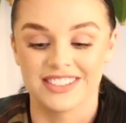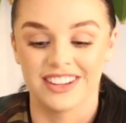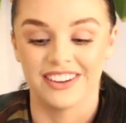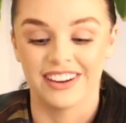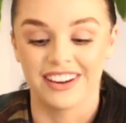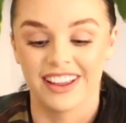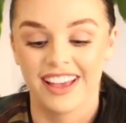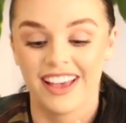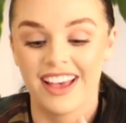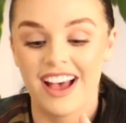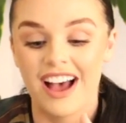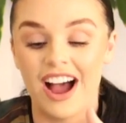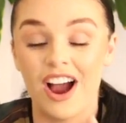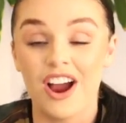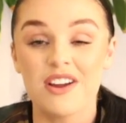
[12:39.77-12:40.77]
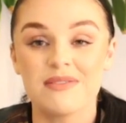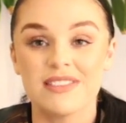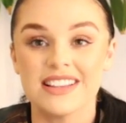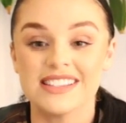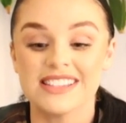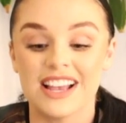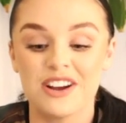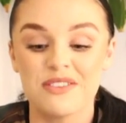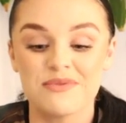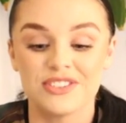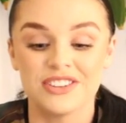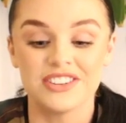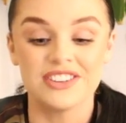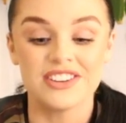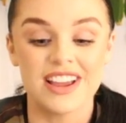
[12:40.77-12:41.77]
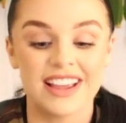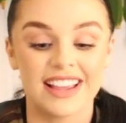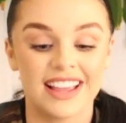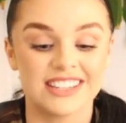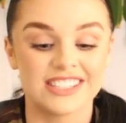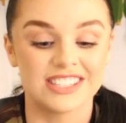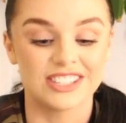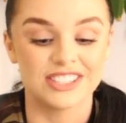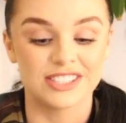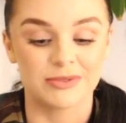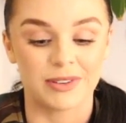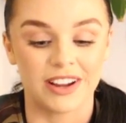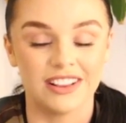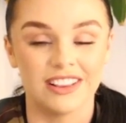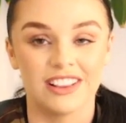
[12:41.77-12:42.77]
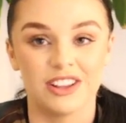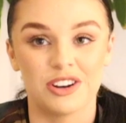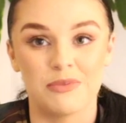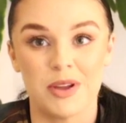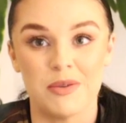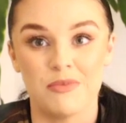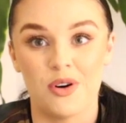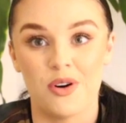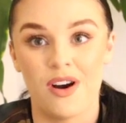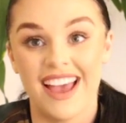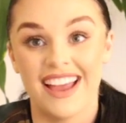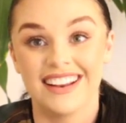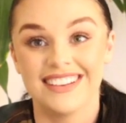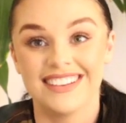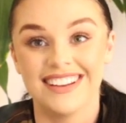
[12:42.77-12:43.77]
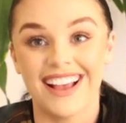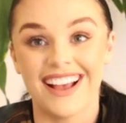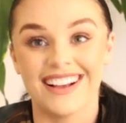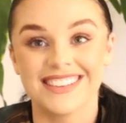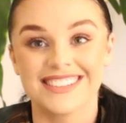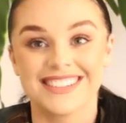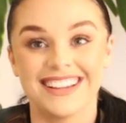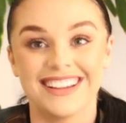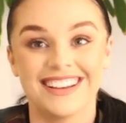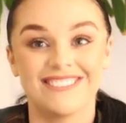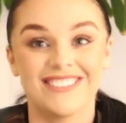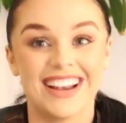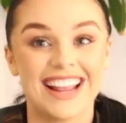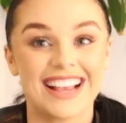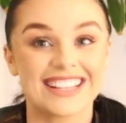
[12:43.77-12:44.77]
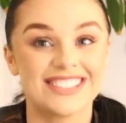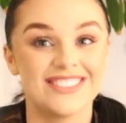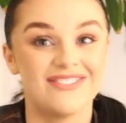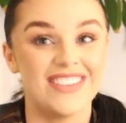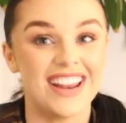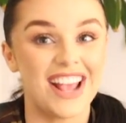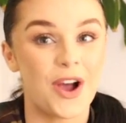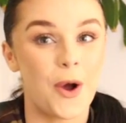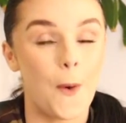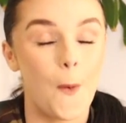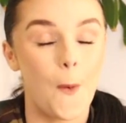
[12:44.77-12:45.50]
So I hope this helped you get to know Sprinkle a little bit more. And yeah, I'll see you in my next video.